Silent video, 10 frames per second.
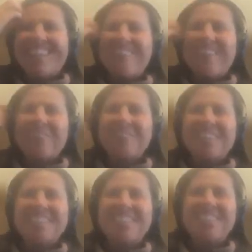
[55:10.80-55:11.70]
Like if I'm
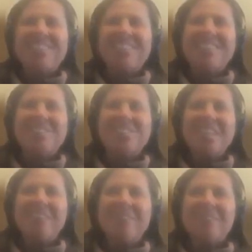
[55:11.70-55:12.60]
reluctant to go to the
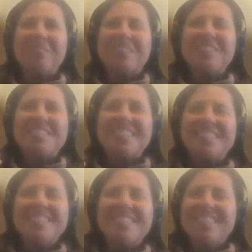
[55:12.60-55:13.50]
gym, for
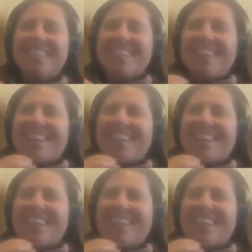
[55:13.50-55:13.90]
instance,